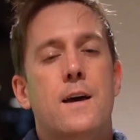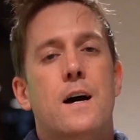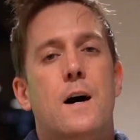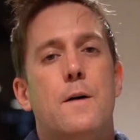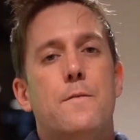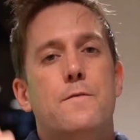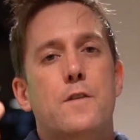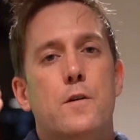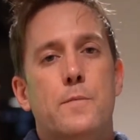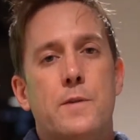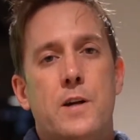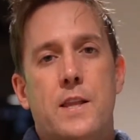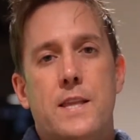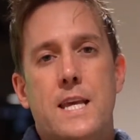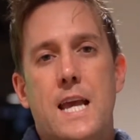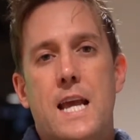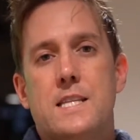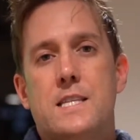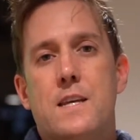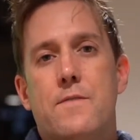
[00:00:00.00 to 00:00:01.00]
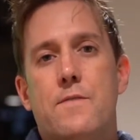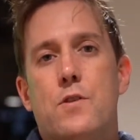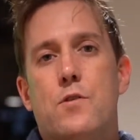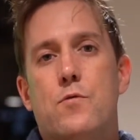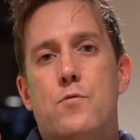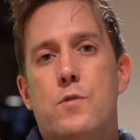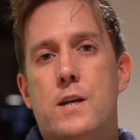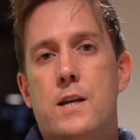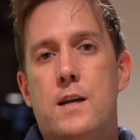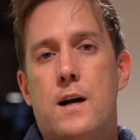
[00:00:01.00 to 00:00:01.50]
I'm filming on the a7
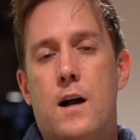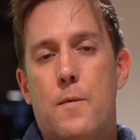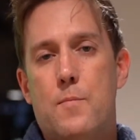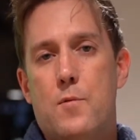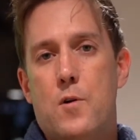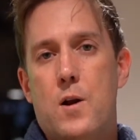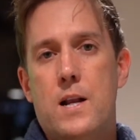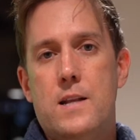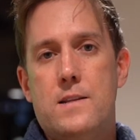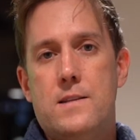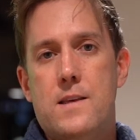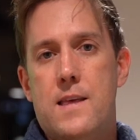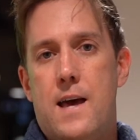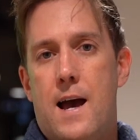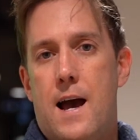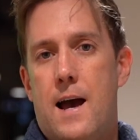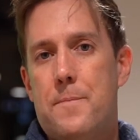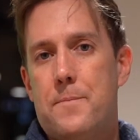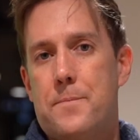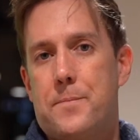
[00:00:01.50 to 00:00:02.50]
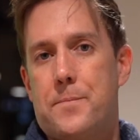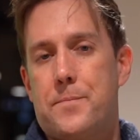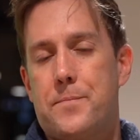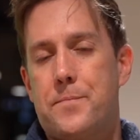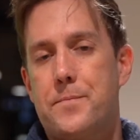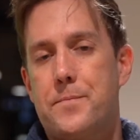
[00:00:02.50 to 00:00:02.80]
III, I upgraded to that,